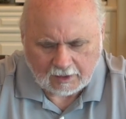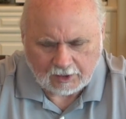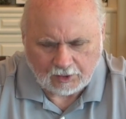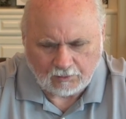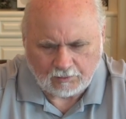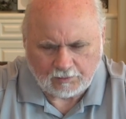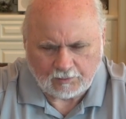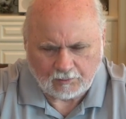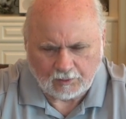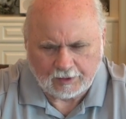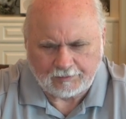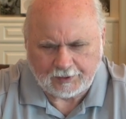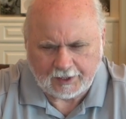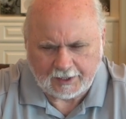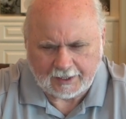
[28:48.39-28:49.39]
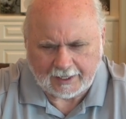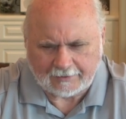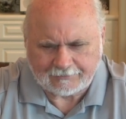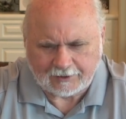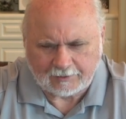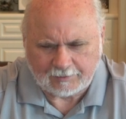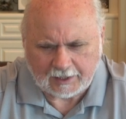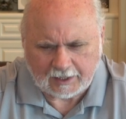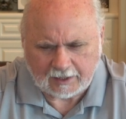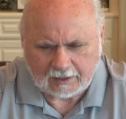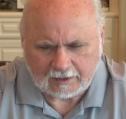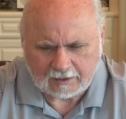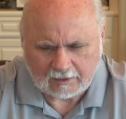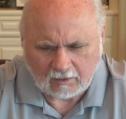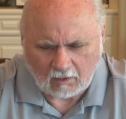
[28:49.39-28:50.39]
You repeat after me.
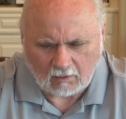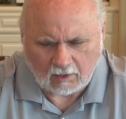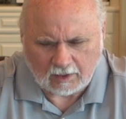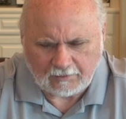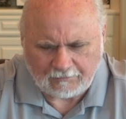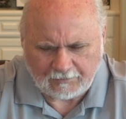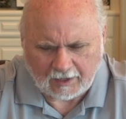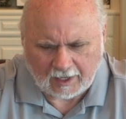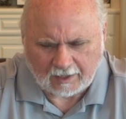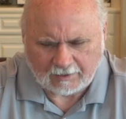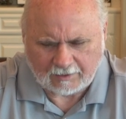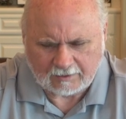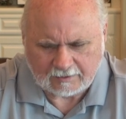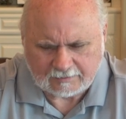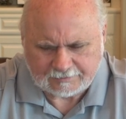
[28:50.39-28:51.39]
Holy Father,